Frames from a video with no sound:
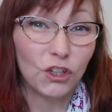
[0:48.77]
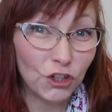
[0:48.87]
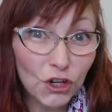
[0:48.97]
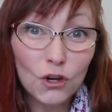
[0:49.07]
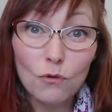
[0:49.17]

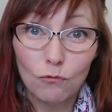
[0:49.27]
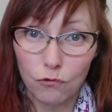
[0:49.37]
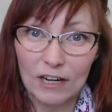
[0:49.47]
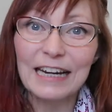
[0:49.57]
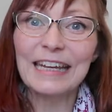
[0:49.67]
You
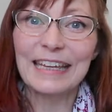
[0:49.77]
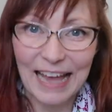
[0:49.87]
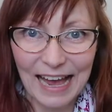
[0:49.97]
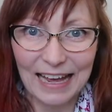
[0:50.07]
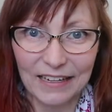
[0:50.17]
really
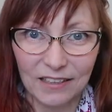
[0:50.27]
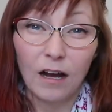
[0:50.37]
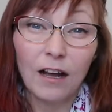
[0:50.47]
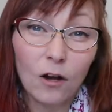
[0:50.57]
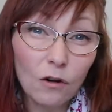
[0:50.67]
can.
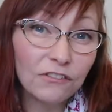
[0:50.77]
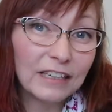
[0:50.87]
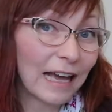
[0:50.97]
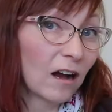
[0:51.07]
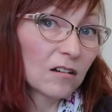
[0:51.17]
I often
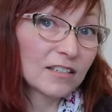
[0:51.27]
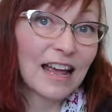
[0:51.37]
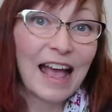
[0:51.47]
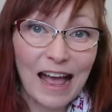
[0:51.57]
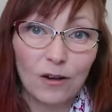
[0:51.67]
get asked
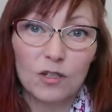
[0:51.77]
how